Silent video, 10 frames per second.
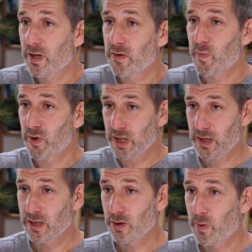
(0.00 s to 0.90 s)
Those
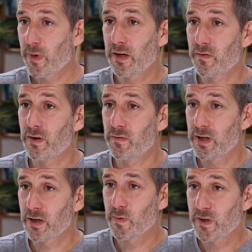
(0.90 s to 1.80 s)
predictions that we made for the
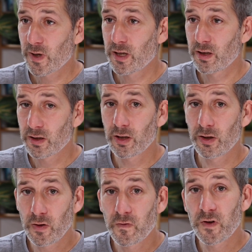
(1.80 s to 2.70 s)
videos, we spent a, a
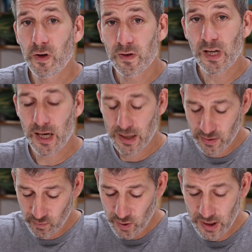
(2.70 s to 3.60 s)
good few
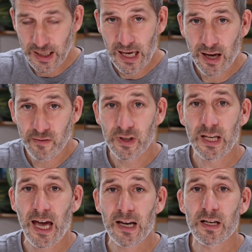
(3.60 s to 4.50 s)
days really
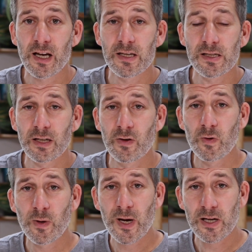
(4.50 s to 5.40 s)
carefully analysing
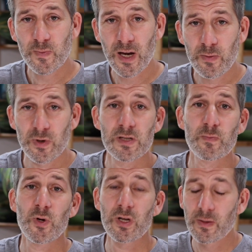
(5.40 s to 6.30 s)
all the past papers,
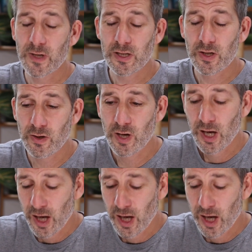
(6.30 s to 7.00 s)
putting them into